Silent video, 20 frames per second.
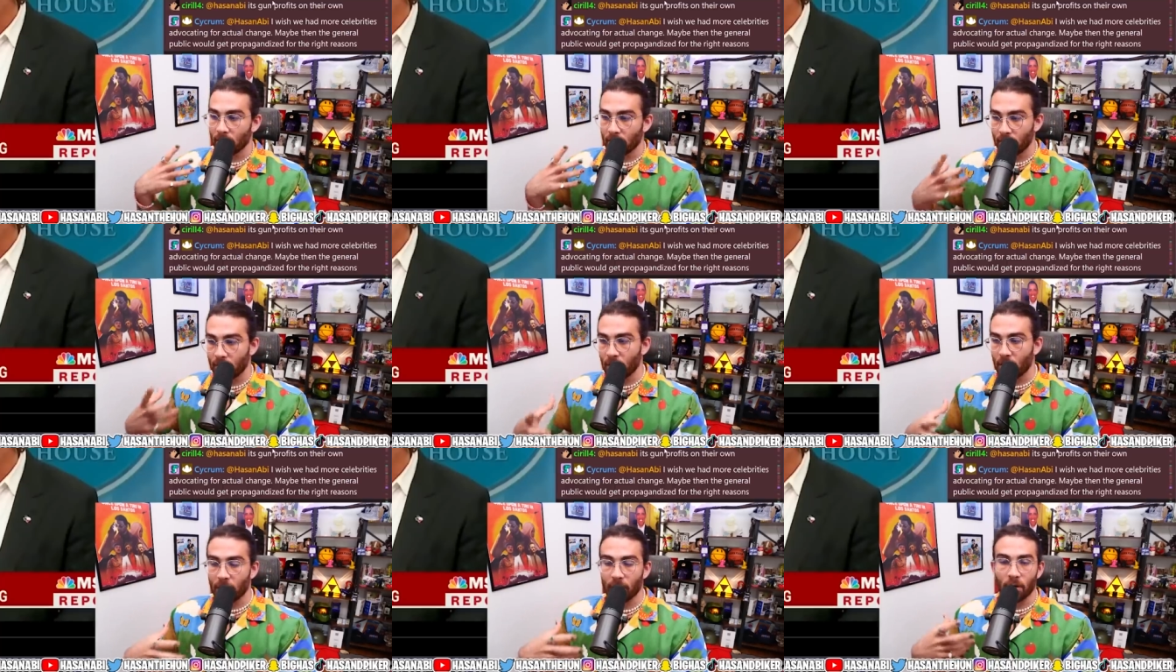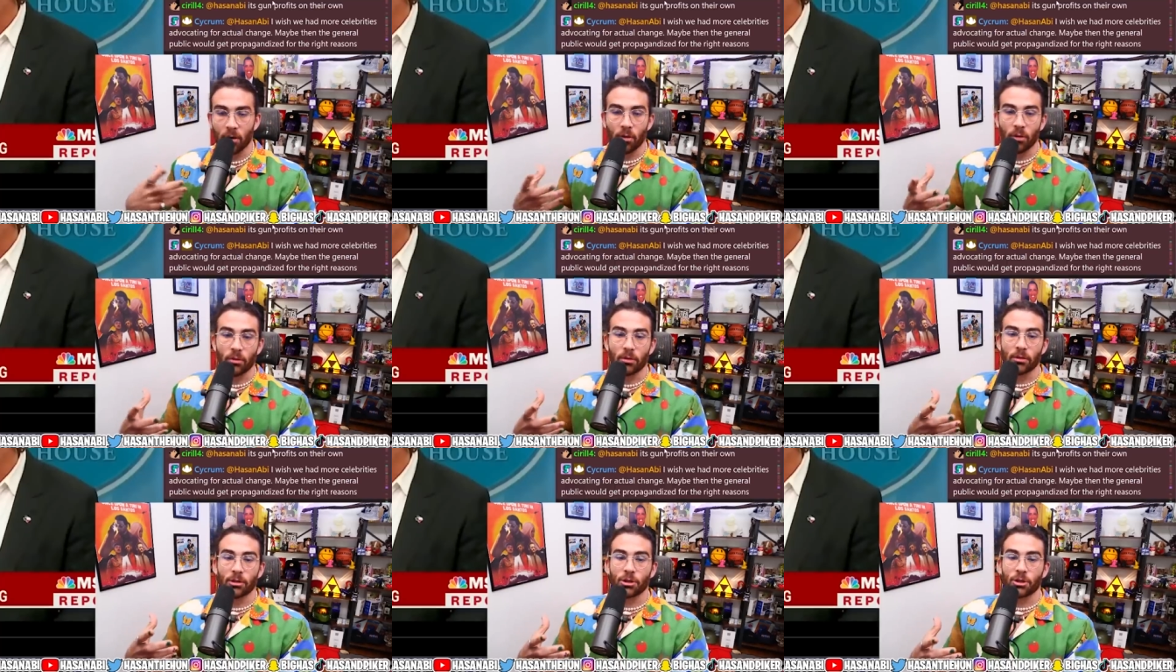gun
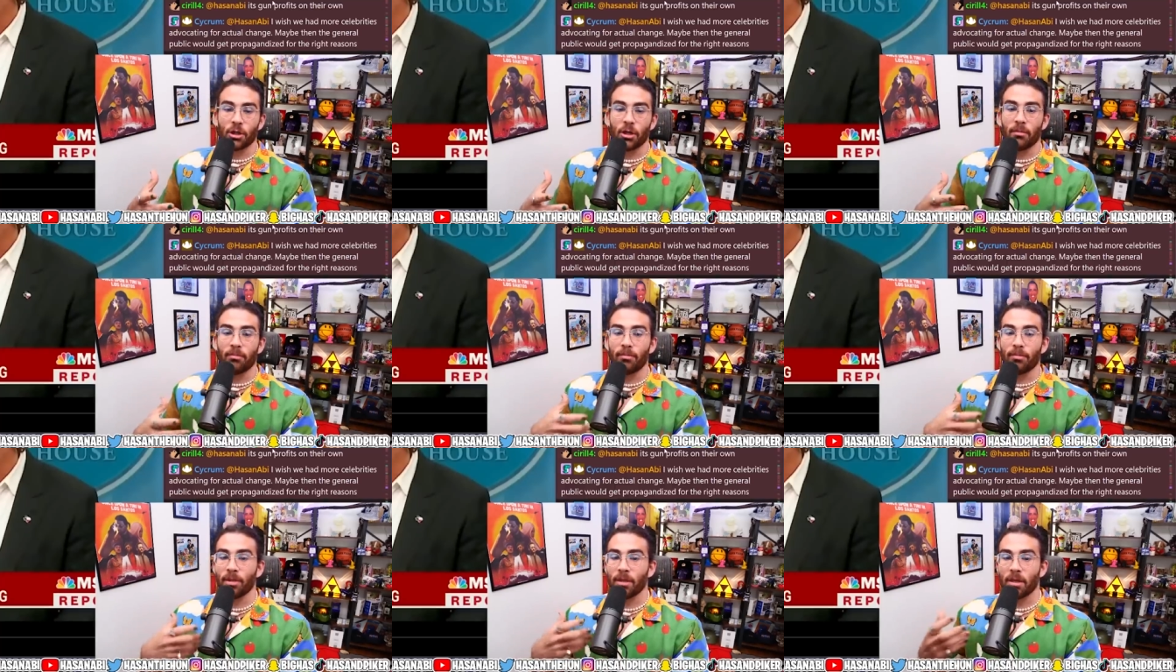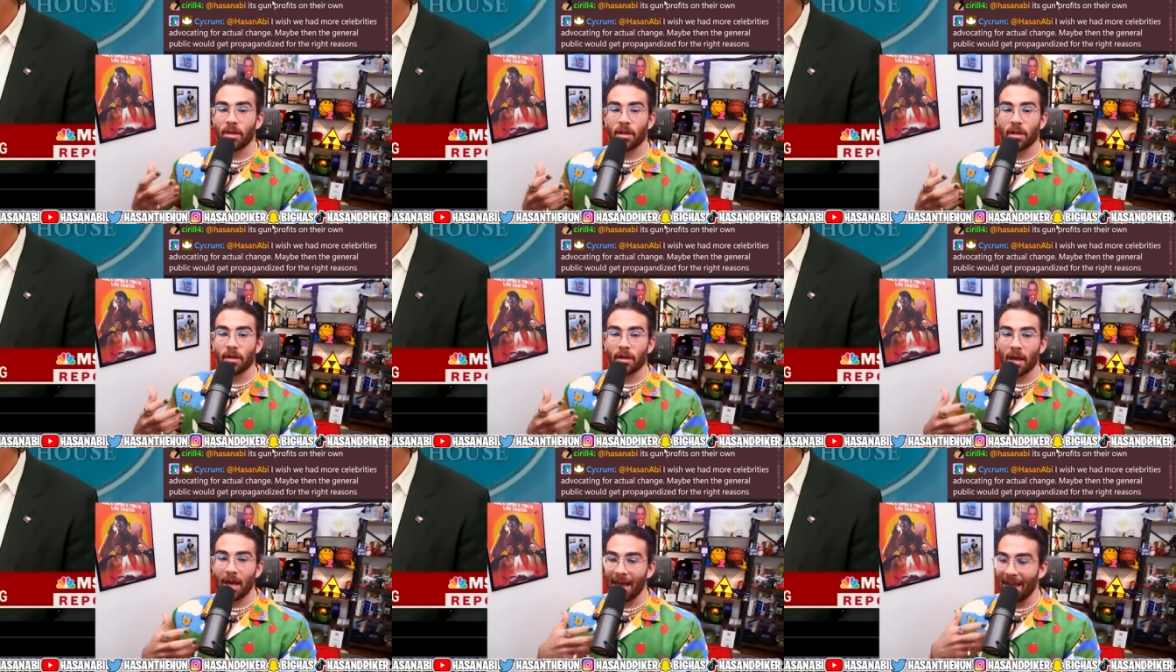ownership
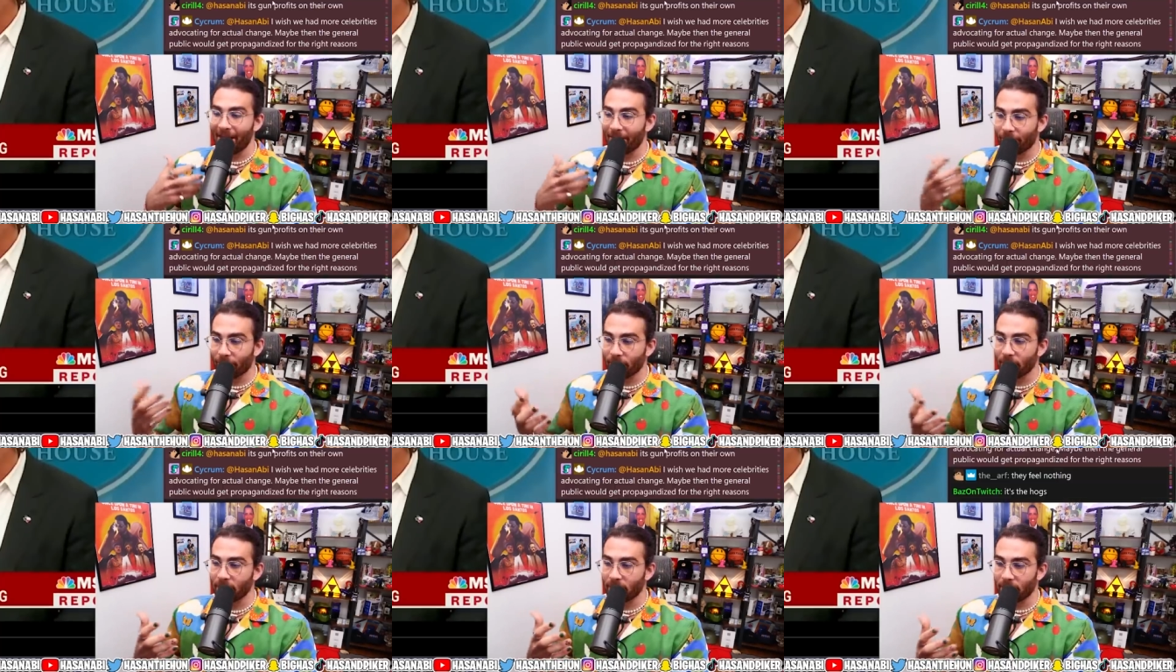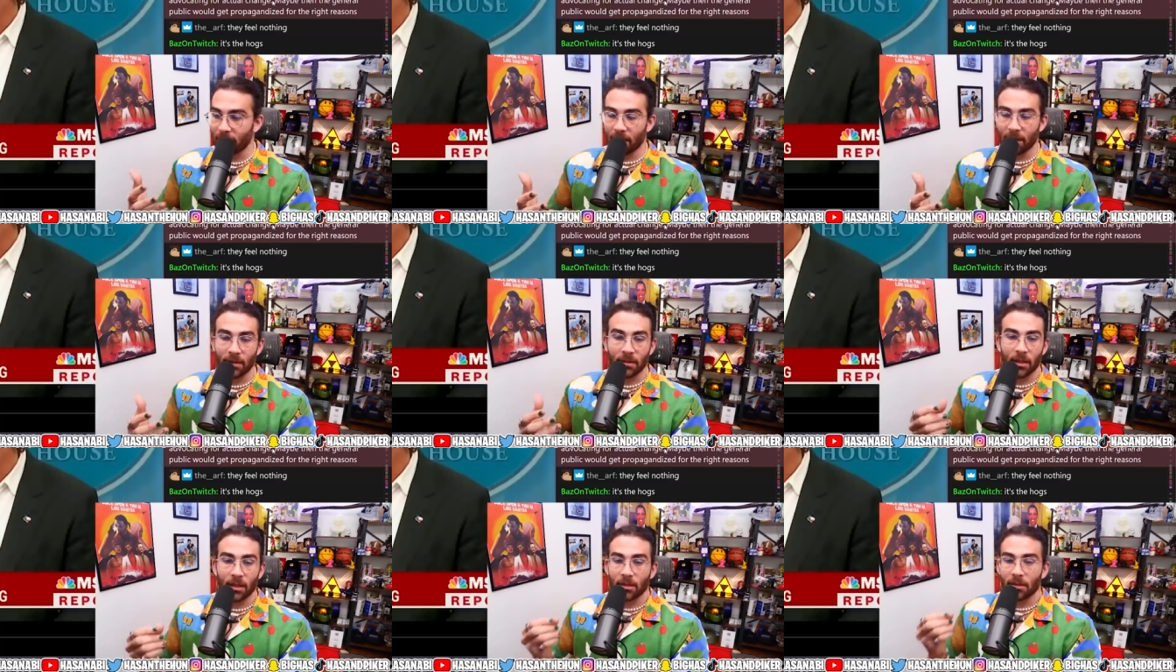being
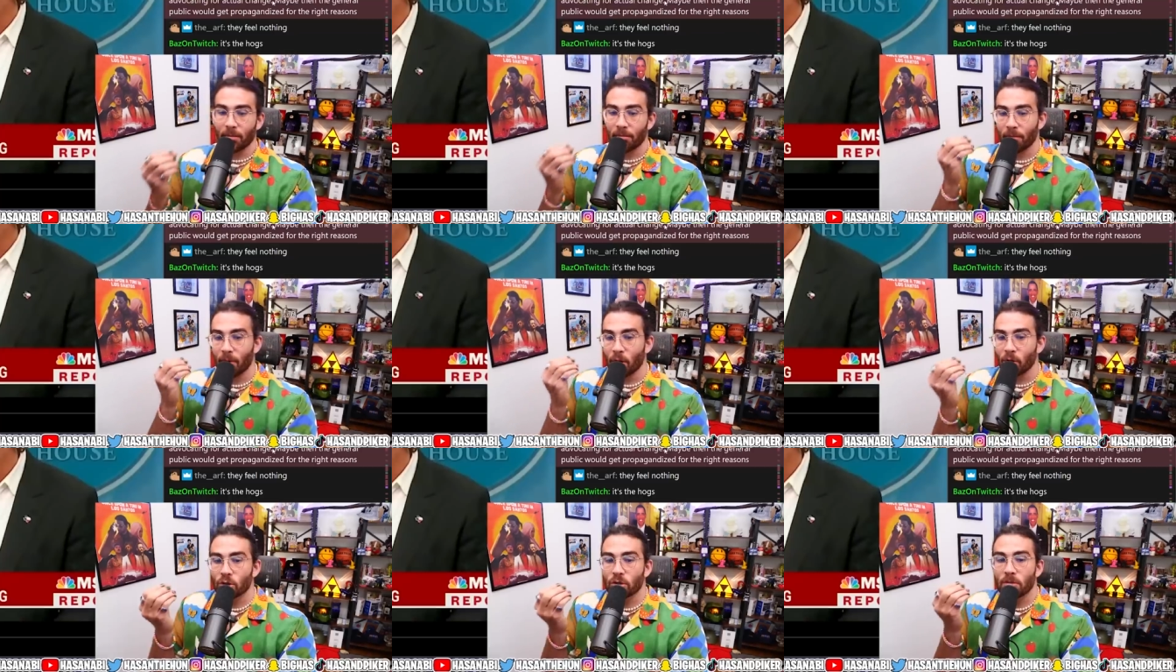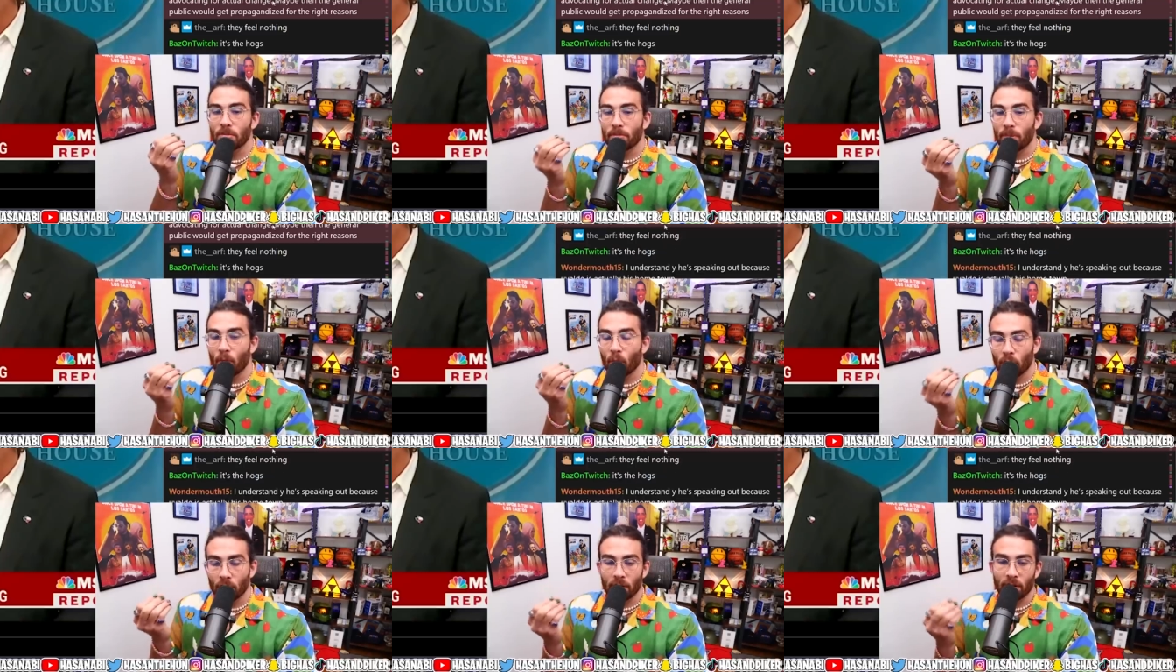everything, like the most
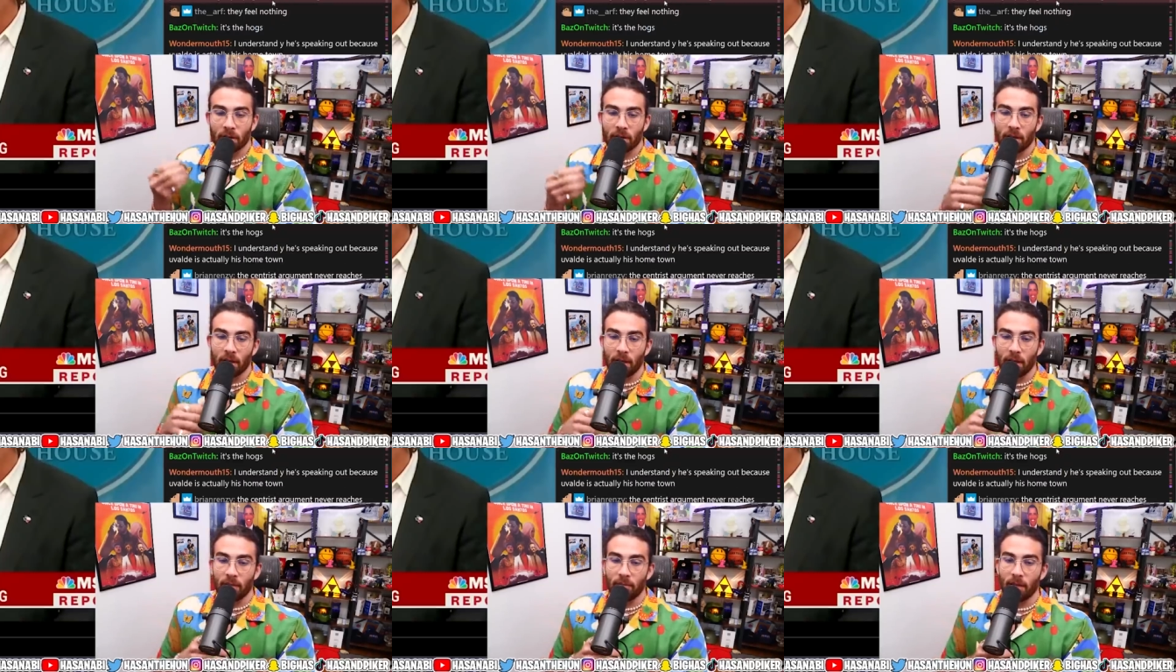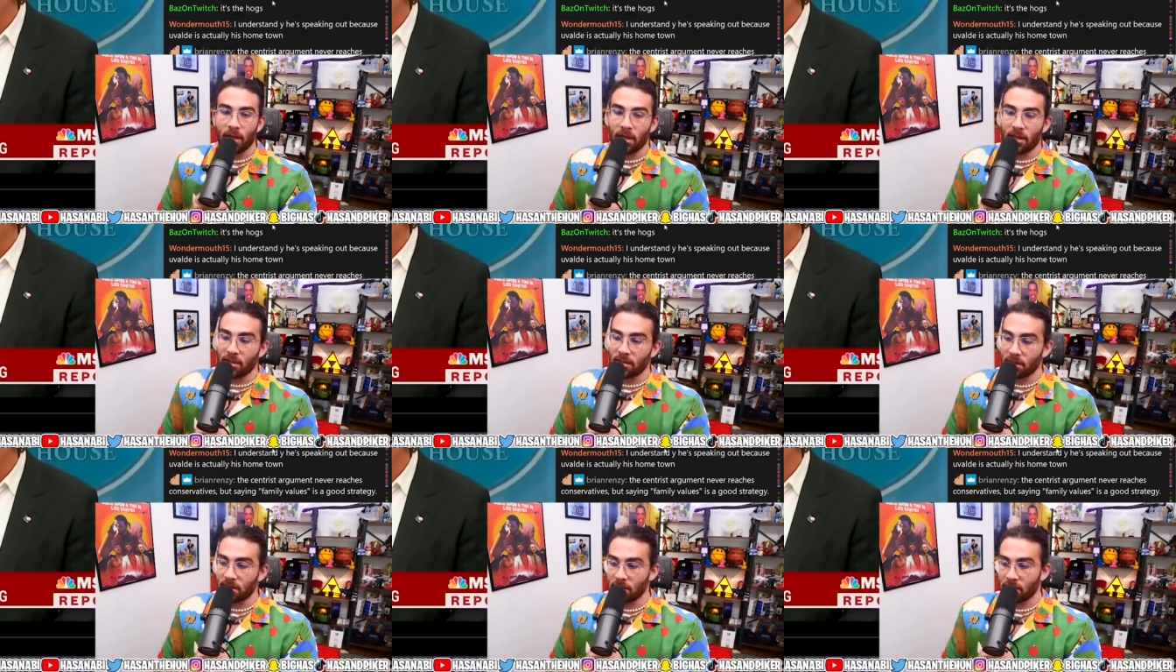important thing in many
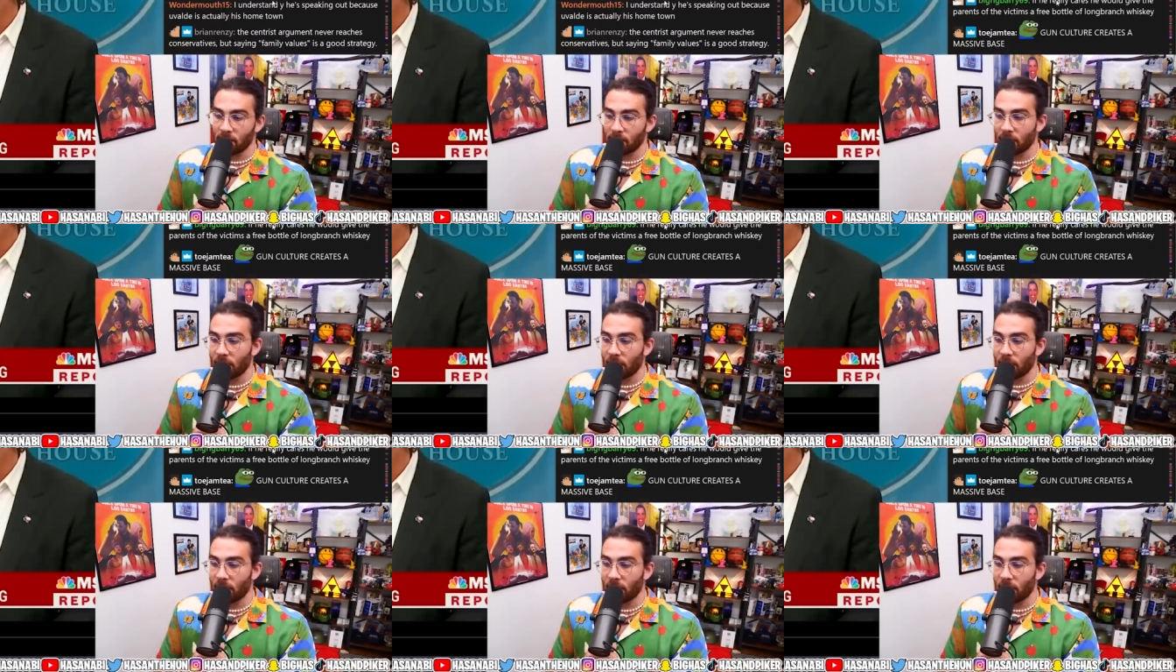instances.